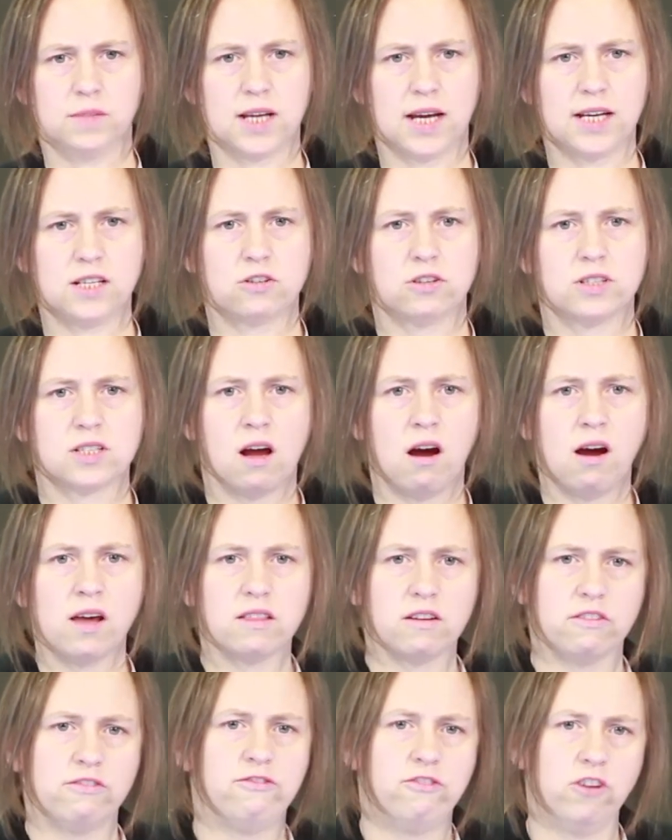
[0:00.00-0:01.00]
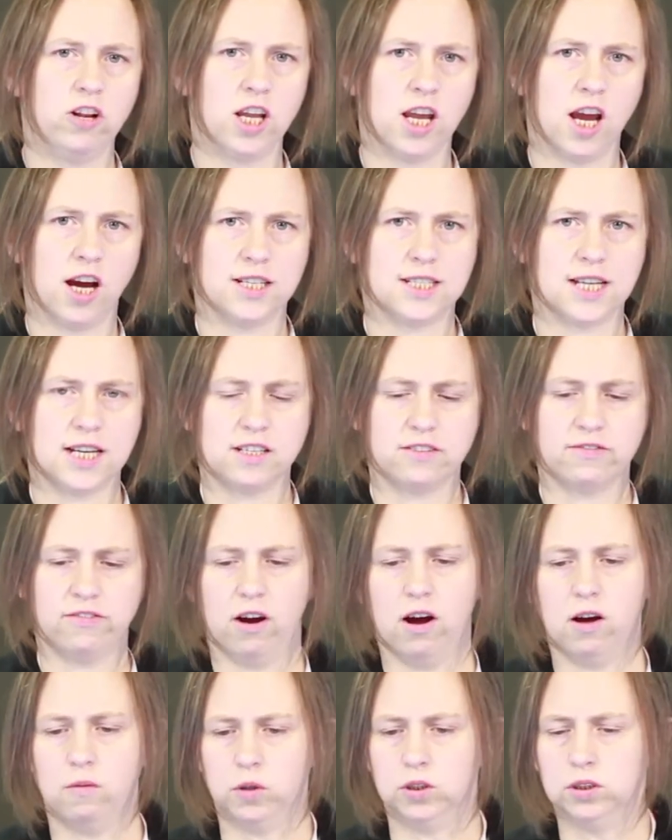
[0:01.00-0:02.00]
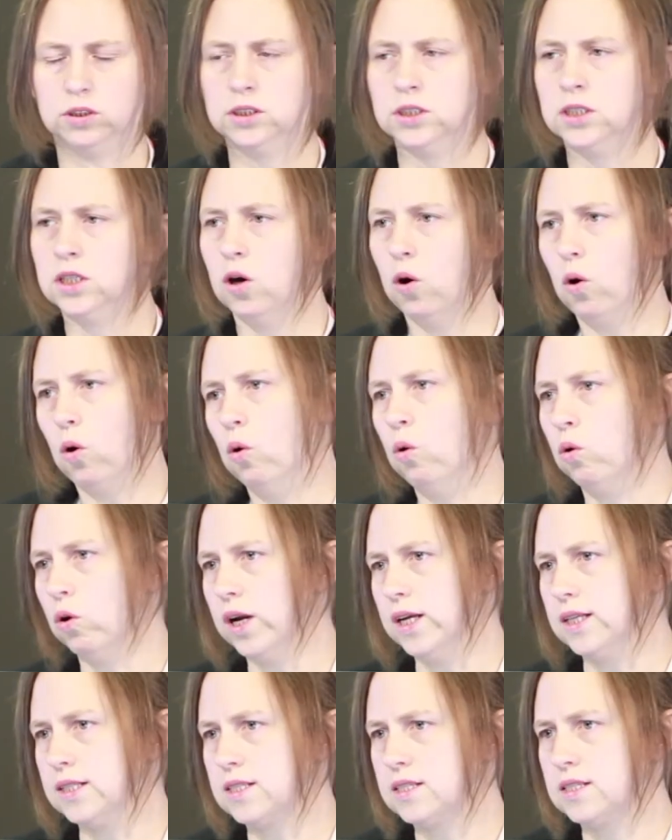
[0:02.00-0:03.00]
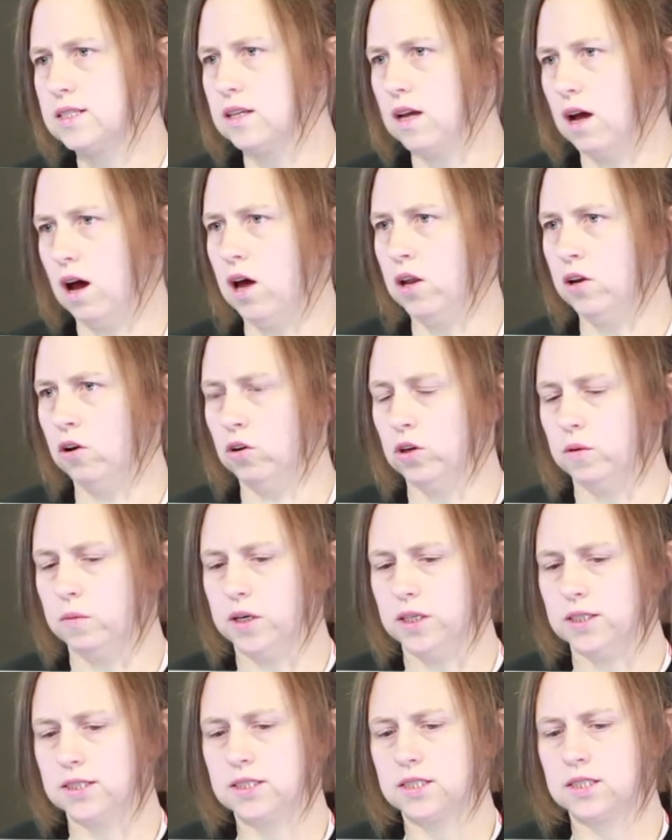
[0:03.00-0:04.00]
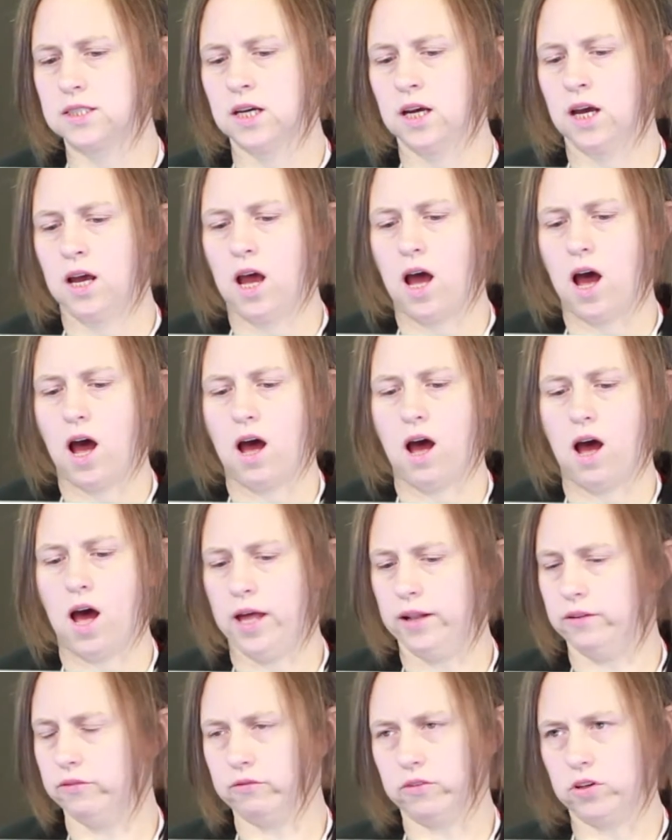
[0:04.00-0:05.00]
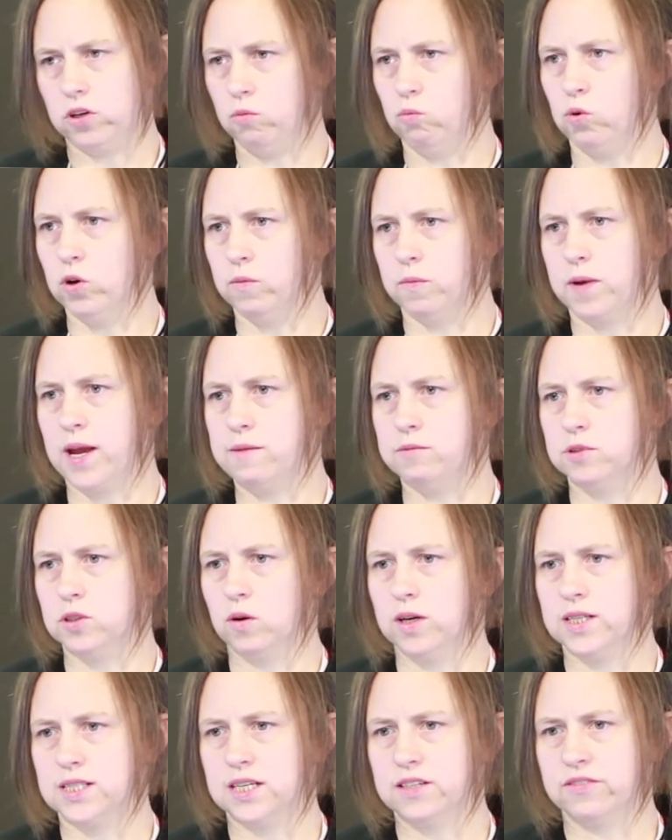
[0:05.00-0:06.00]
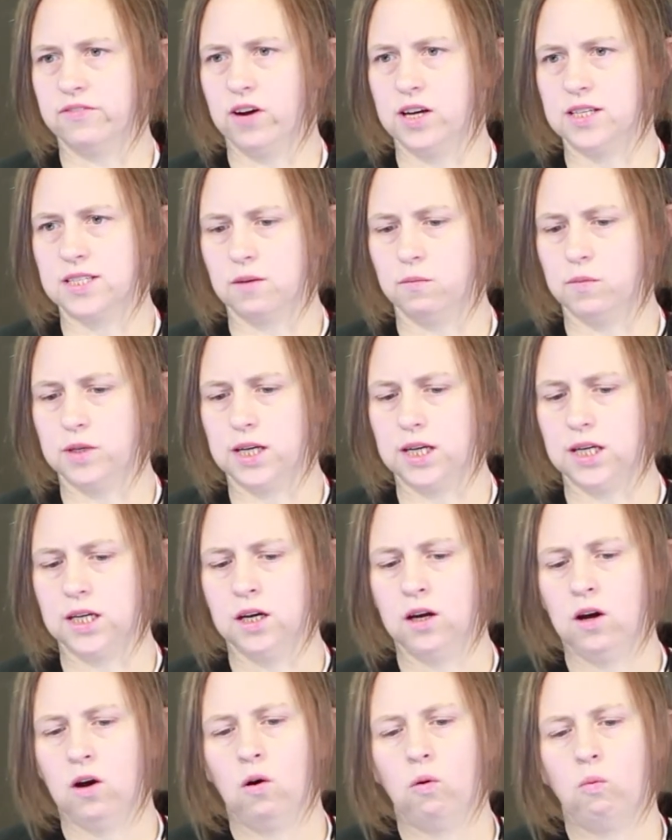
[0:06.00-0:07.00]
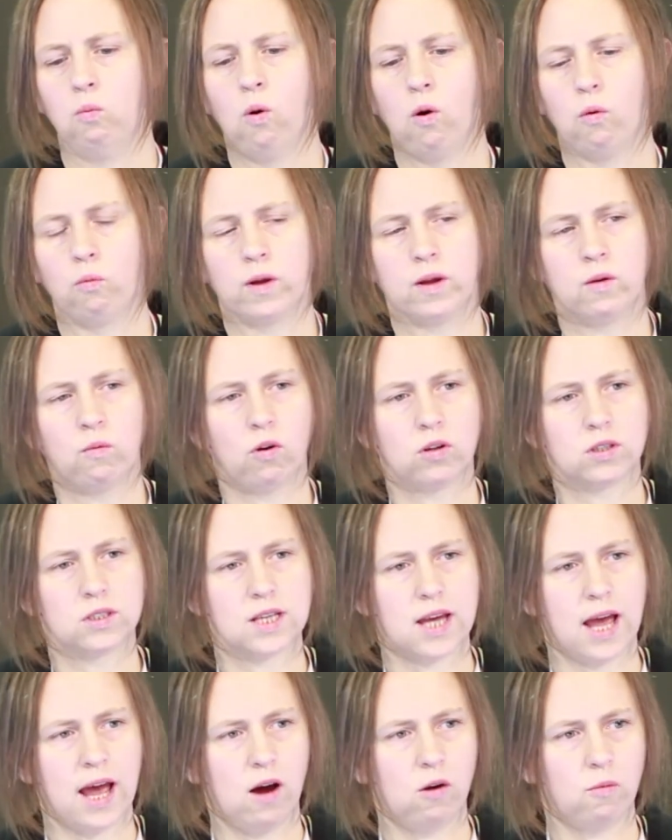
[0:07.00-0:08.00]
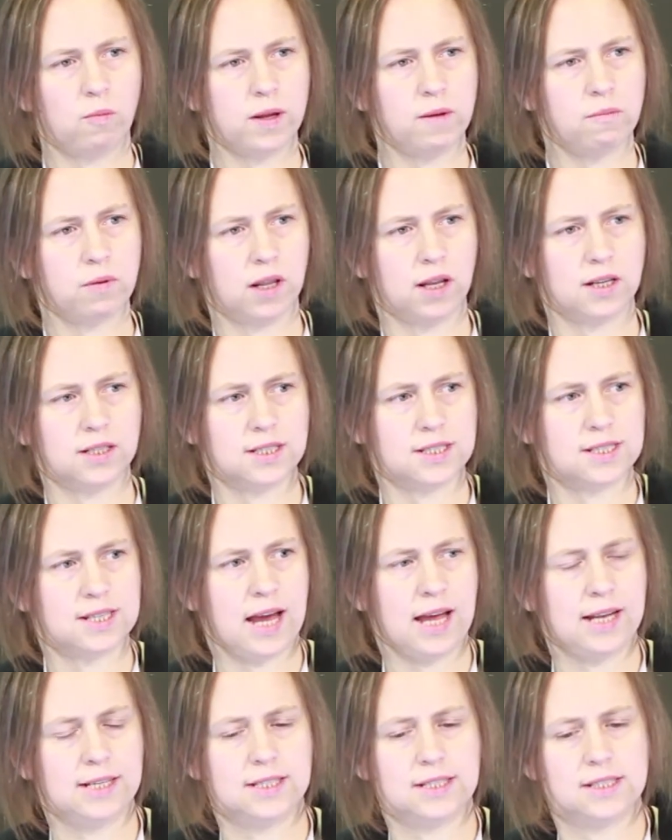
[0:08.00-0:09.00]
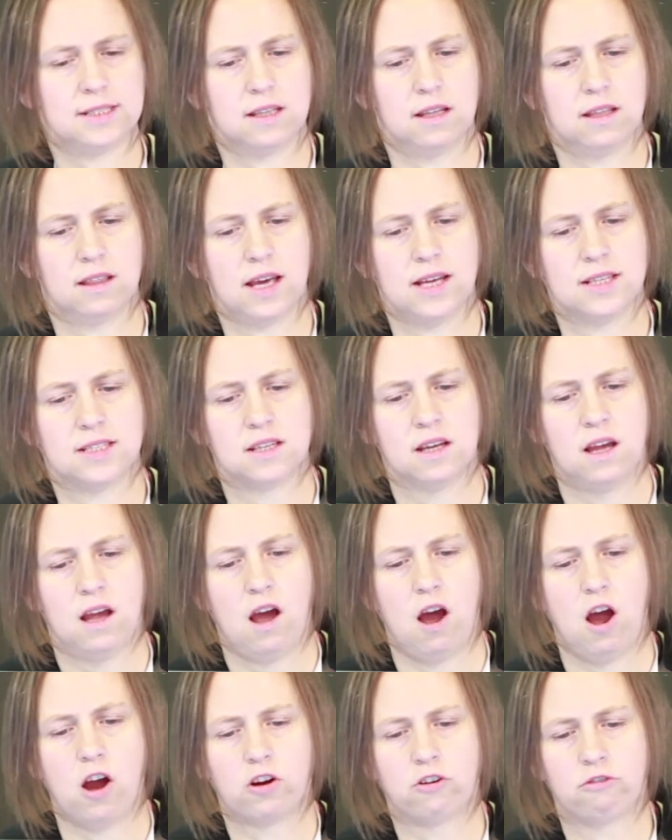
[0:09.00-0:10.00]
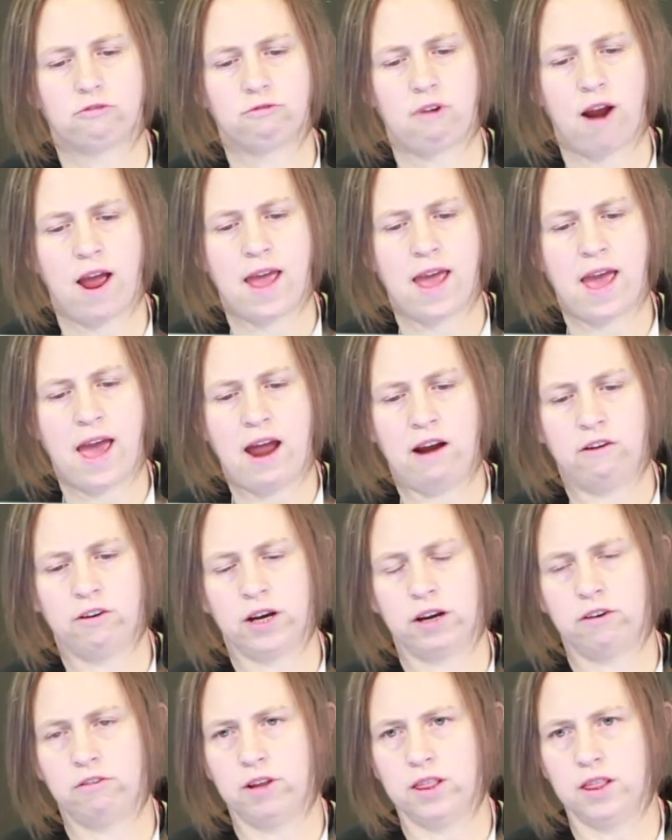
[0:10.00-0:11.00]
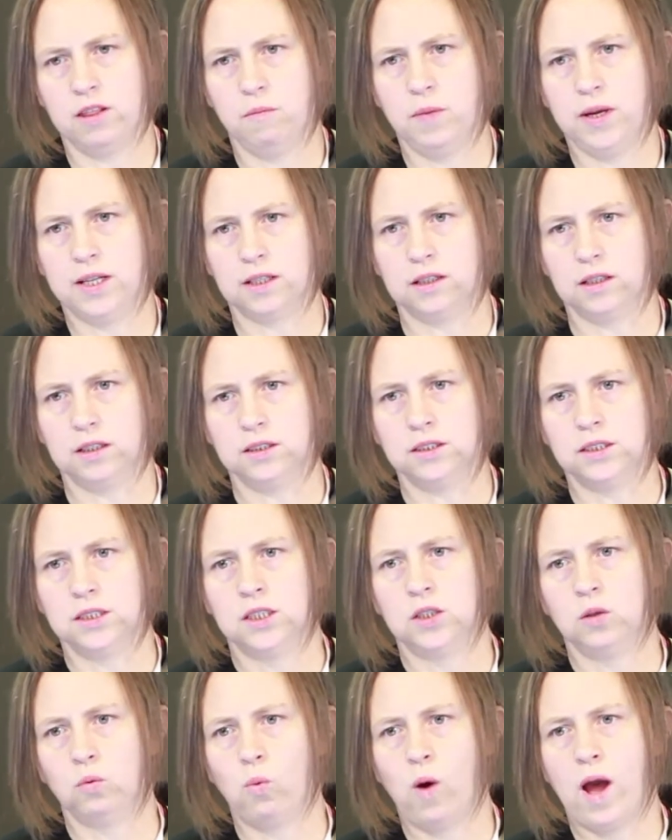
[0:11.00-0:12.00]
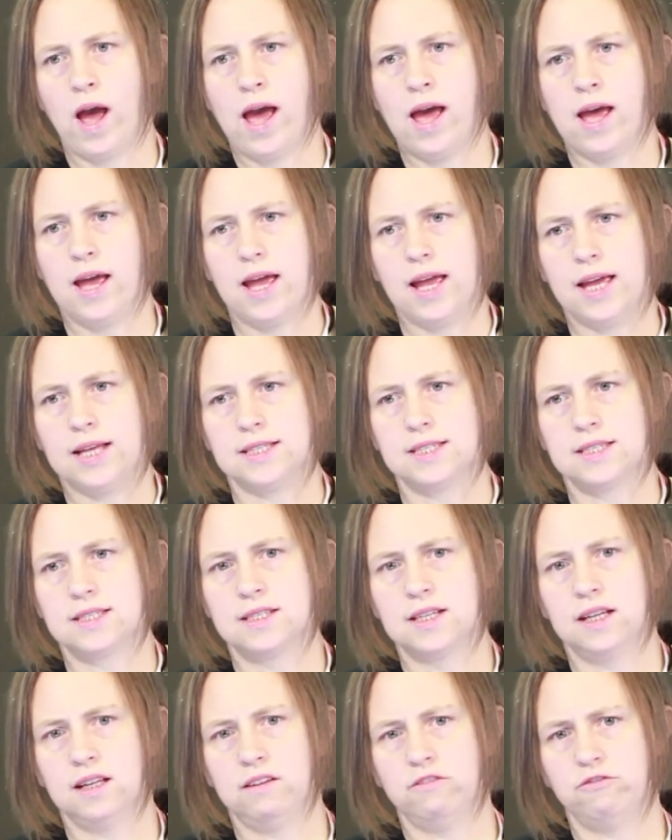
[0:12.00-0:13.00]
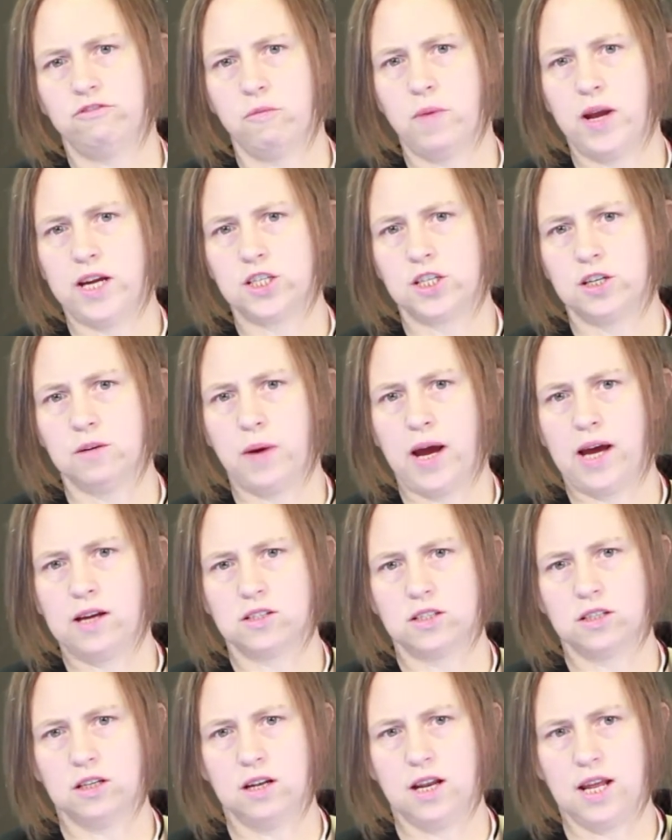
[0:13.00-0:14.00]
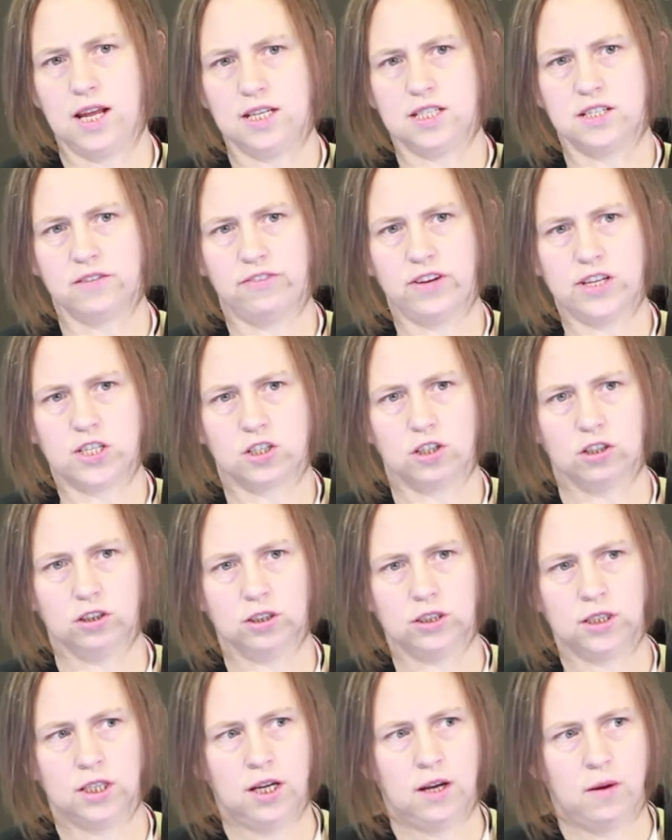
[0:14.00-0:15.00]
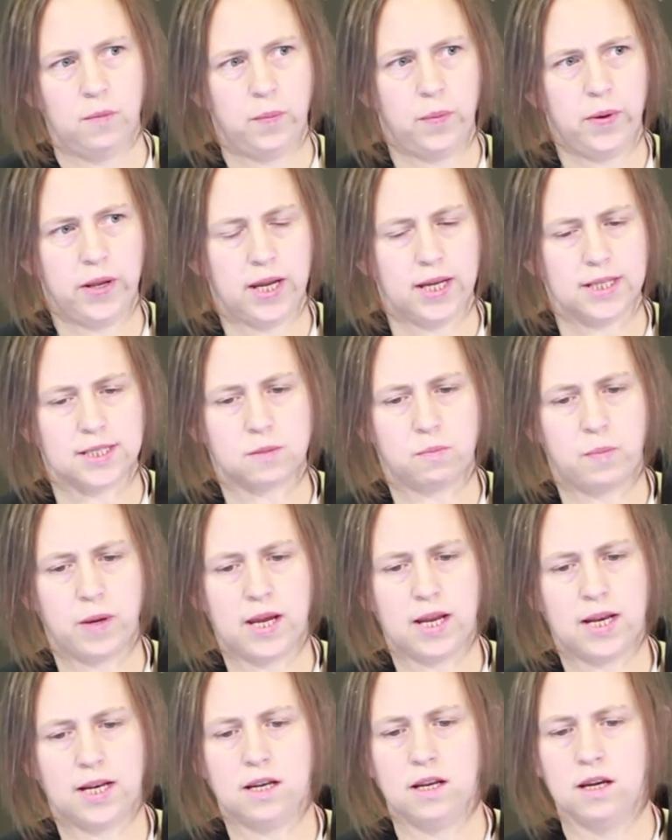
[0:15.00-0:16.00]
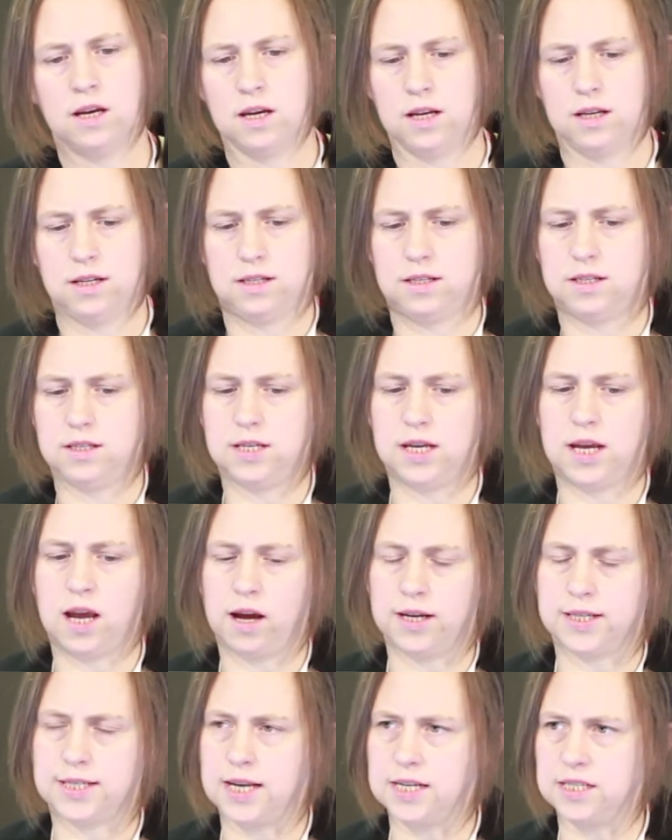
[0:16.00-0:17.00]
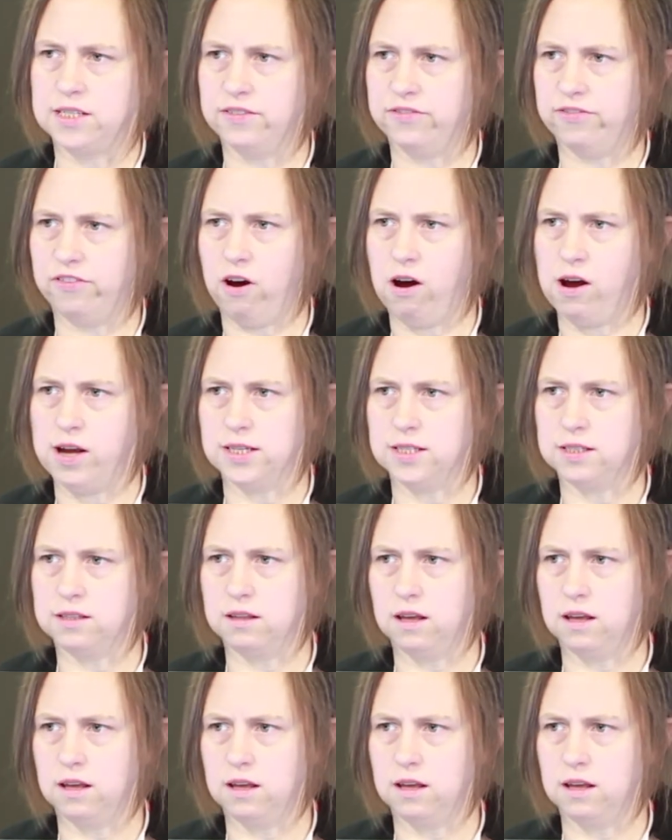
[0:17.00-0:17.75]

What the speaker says: Data is either fully identifiable or it's anonymous, and you wouldn't be able to identify somebody. What we want to help people understand is that there's a grey area in the middle where it's still information about an individual, but it's been de-identified.